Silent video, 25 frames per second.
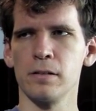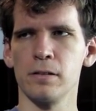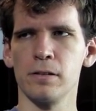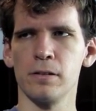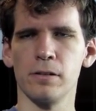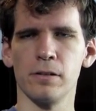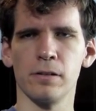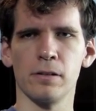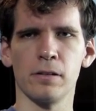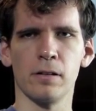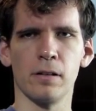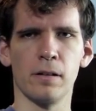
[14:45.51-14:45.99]

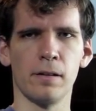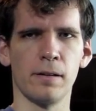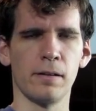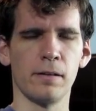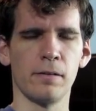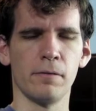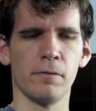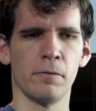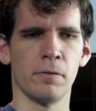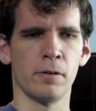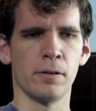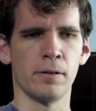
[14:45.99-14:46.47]
just uh,
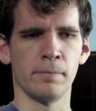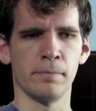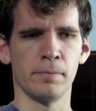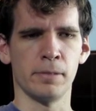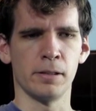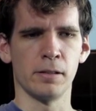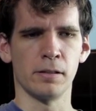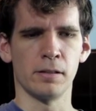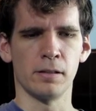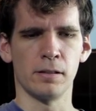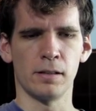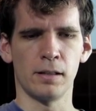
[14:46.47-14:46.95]
one
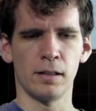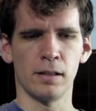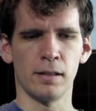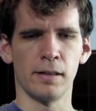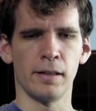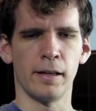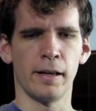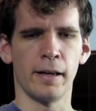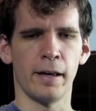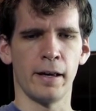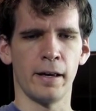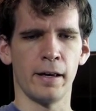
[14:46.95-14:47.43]
pill a
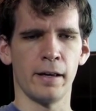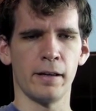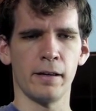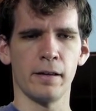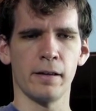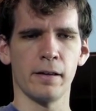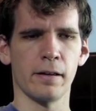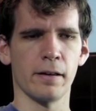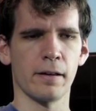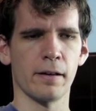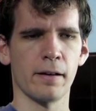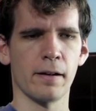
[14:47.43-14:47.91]
day.